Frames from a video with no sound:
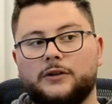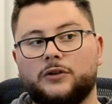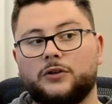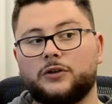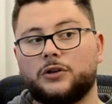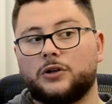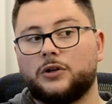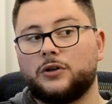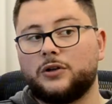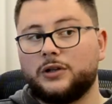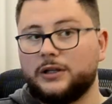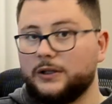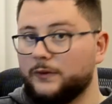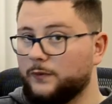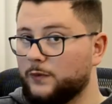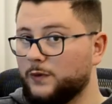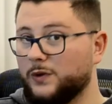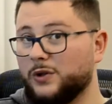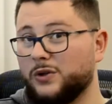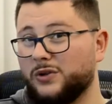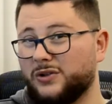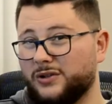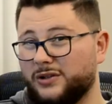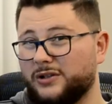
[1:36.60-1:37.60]
not only
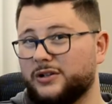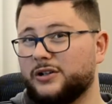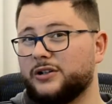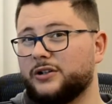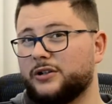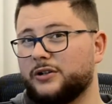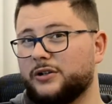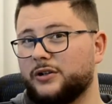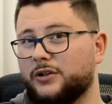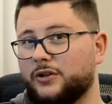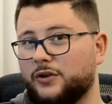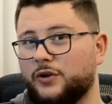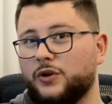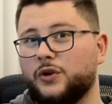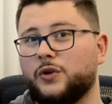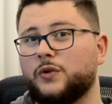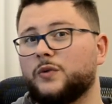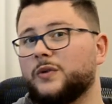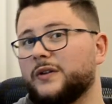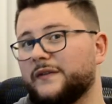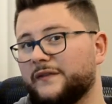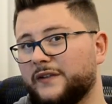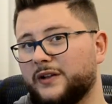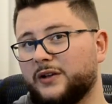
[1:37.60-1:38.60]
will you learn
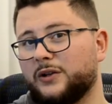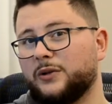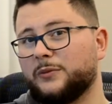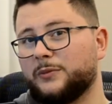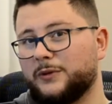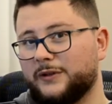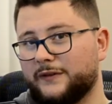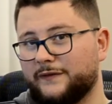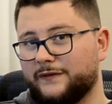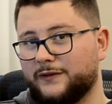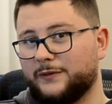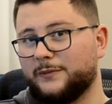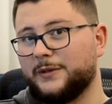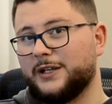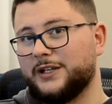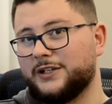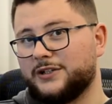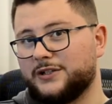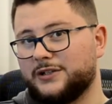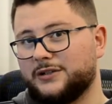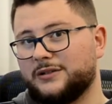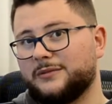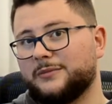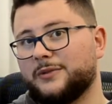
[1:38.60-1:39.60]
new and valuable
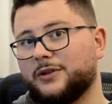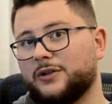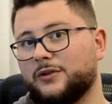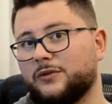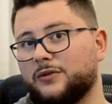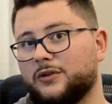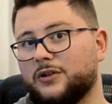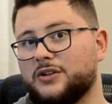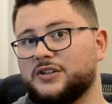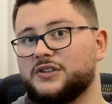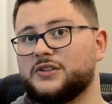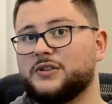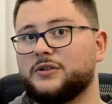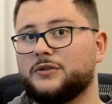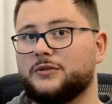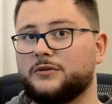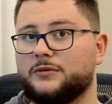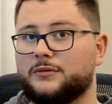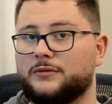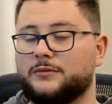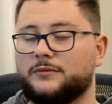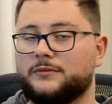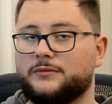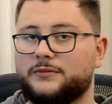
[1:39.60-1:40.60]
information, but you'll
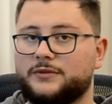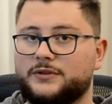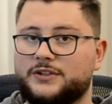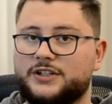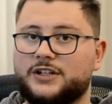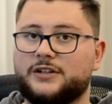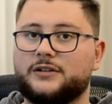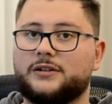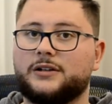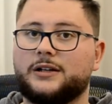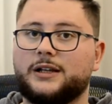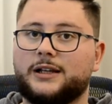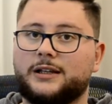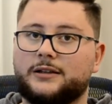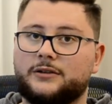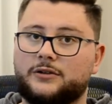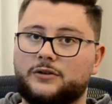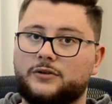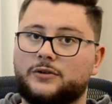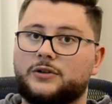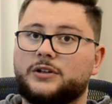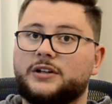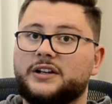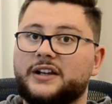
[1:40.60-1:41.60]
also generate
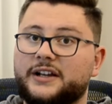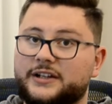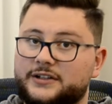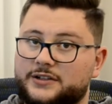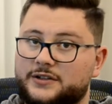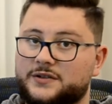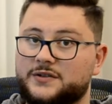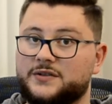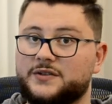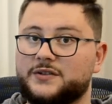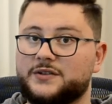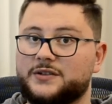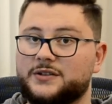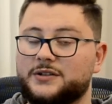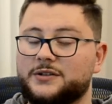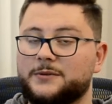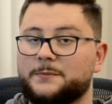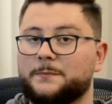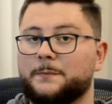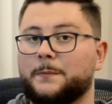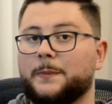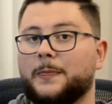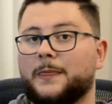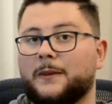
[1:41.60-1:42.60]
new connections
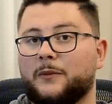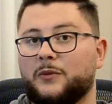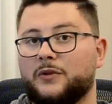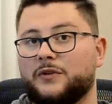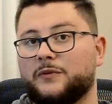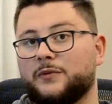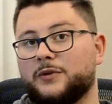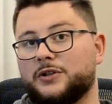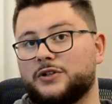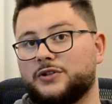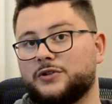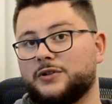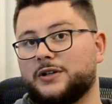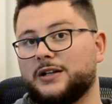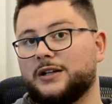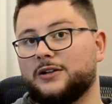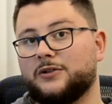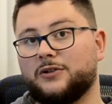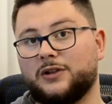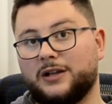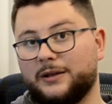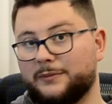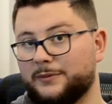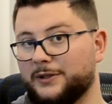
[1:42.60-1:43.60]
with which you can
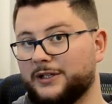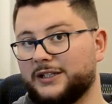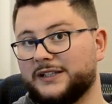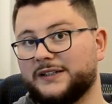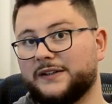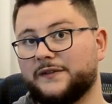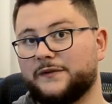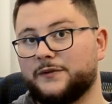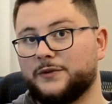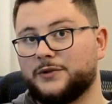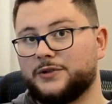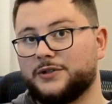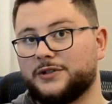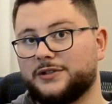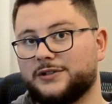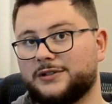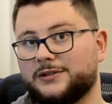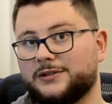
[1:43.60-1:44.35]
collaborate in the future.